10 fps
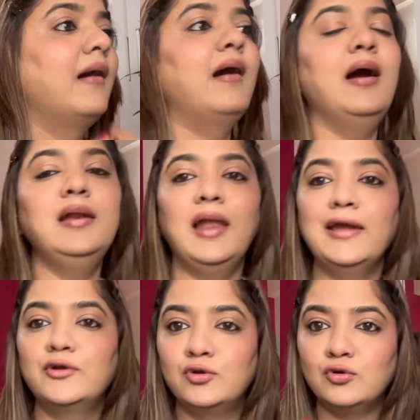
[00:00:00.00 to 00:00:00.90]
I
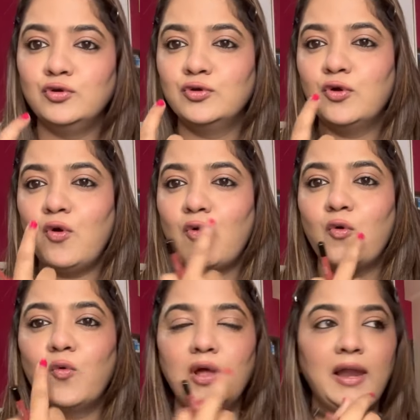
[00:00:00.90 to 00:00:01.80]
like to, you know,
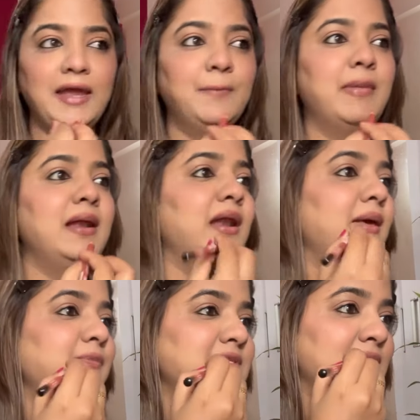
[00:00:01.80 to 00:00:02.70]
overline my
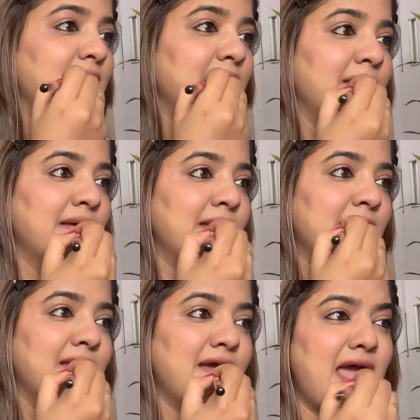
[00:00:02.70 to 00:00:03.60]
lips
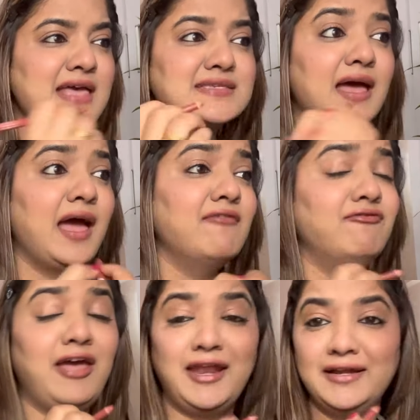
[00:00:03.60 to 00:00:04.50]
as I
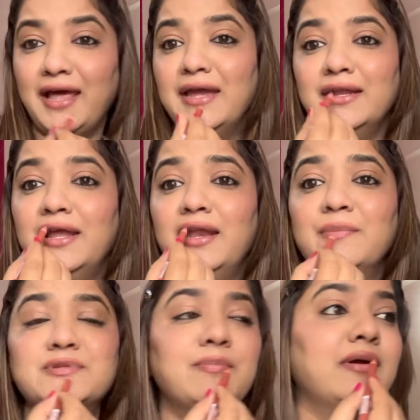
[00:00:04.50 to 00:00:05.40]
have very tiny
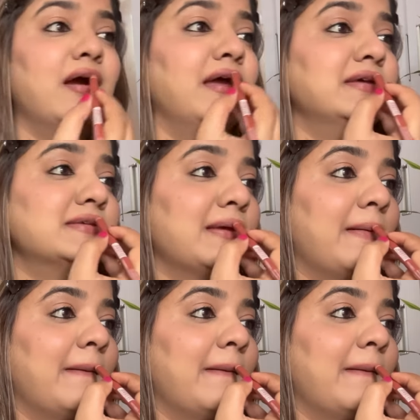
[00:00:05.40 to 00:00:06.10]
lips, but guys.